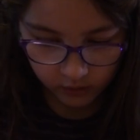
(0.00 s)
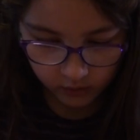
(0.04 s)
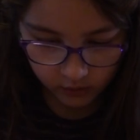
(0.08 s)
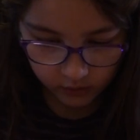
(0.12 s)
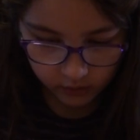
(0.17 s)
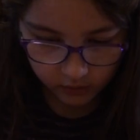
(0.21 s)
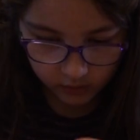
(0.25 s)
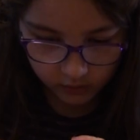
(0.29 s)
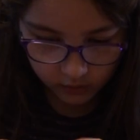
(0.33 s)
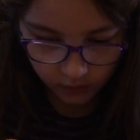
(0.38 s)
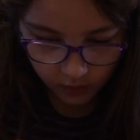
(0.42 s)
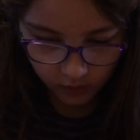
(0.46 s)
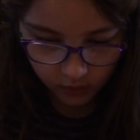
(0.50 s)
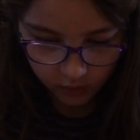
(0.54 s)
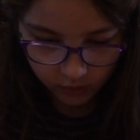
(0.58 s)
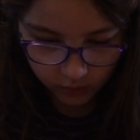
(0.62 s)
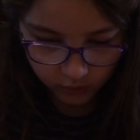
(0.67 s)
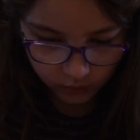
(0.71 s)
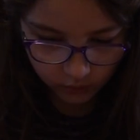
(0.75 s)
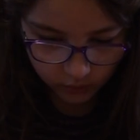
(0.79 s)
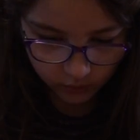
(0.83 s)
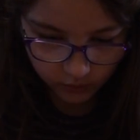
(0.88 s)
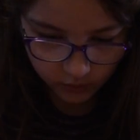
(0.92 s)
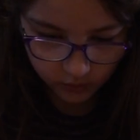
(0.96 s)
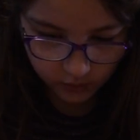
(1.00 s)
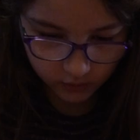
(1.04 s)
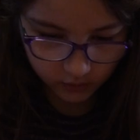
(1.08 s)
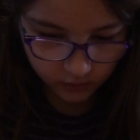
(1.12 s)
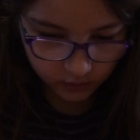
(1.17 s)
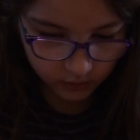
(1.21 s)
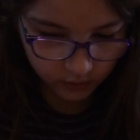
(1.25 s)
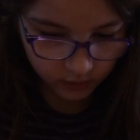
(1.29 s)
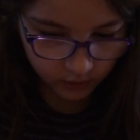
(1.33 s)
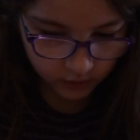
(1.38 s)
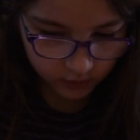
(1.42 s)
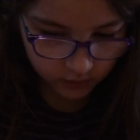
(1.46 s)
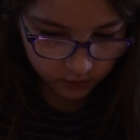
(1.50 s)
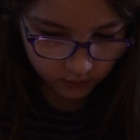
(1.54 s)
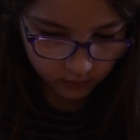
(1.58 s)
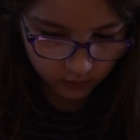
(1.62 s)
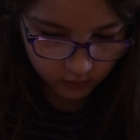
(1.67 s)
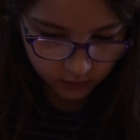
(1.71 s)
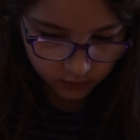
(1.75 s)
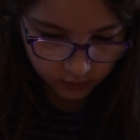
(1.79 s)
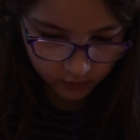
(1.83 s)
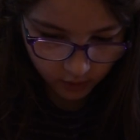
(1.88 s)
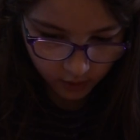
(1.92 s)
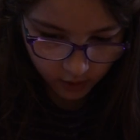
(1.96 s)
So
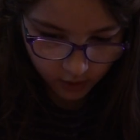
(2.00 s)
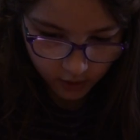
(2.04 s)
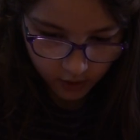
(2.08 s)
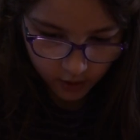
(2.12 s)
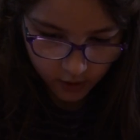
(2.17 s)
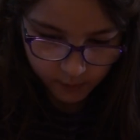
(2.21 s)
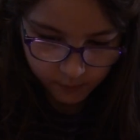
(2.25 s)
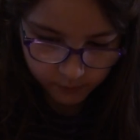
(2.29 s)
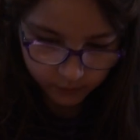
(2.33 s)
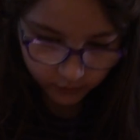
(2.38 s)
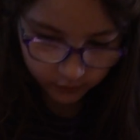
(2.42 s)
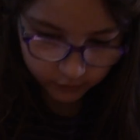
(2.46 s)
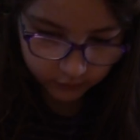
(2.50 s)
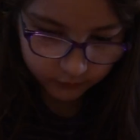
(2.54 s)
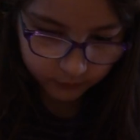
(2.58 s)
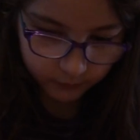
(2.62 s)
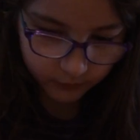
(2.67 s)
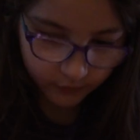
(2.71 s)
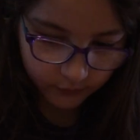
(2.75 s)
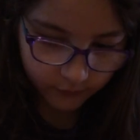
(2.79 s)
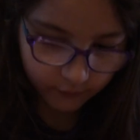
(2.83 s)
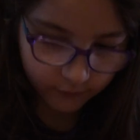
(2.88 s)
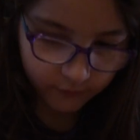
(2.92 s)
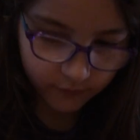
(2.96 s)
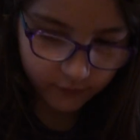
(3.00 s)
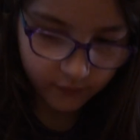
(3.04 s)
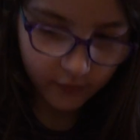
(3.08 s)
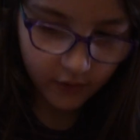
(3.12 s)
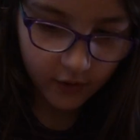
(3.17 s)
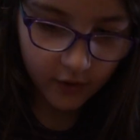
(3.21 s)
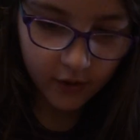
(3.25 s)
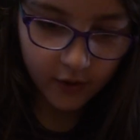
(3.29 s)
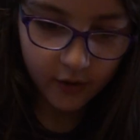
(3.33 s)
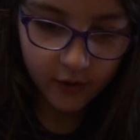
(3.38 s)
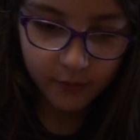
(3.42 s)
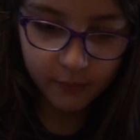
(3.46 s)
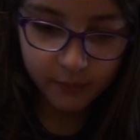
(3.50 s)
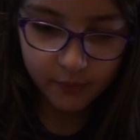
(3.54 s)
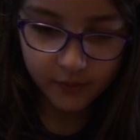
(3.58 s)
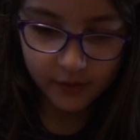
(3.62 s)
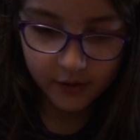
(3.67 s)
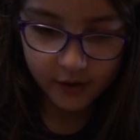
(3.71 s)
that's brush from the fur.